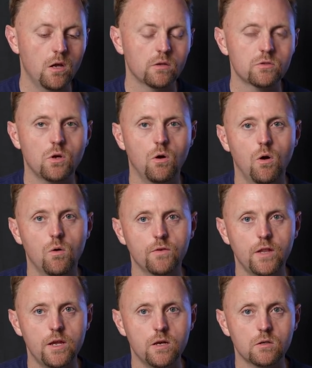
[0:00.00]
So over
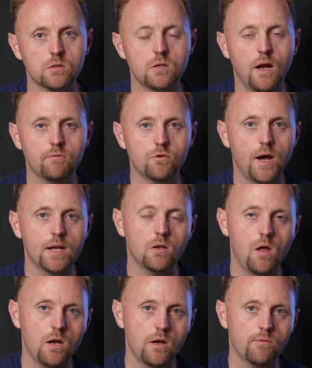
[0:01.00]
the years, I've tried a
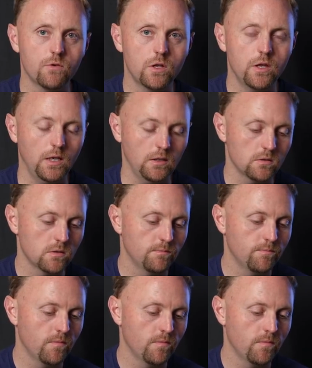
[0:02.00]
lot of different things.